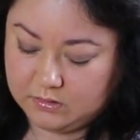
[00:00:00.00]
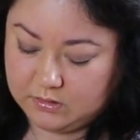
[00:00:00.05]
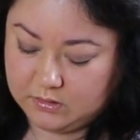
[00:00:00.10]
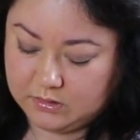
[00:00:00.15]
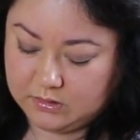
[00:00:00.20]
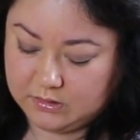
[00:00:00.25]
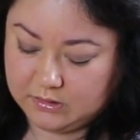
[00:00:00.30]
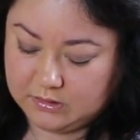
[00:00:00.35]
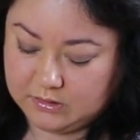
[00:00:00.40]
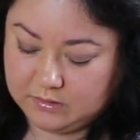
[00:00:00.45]

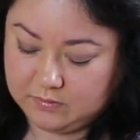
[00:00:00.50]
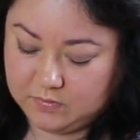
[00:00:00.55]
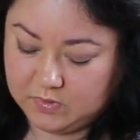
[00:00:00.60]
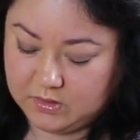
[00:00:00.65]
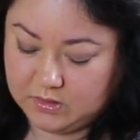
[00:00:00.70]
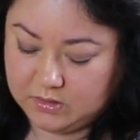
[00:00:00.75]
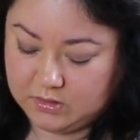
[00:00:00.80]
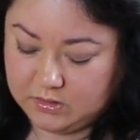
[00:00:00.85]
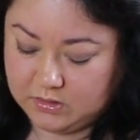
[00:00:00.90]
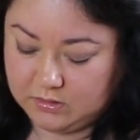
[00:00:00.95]
just a
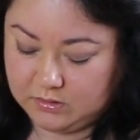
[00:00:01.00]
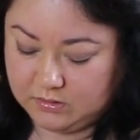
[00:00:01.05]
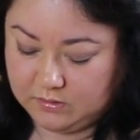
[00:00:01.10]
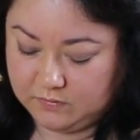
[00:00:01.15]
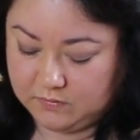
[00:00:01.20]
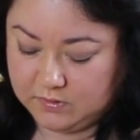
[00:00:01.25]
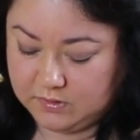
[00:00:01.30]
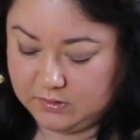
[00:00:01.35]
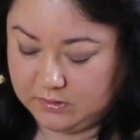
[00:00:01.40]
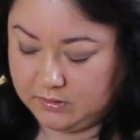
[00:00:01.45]
smidge
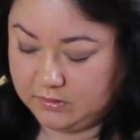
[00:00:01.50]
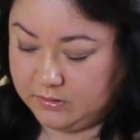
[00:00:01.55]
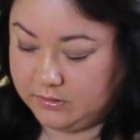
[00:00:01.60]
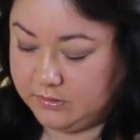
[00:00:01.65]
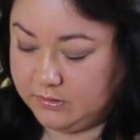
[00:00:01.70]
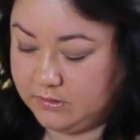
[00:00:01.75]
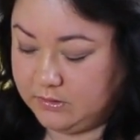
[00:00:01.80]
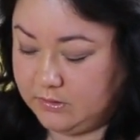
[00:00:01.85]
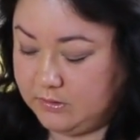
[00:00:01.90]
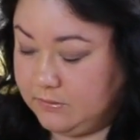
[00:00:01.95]
of
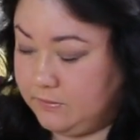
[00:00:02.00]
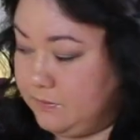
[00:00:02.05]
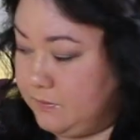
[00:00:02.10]
salt.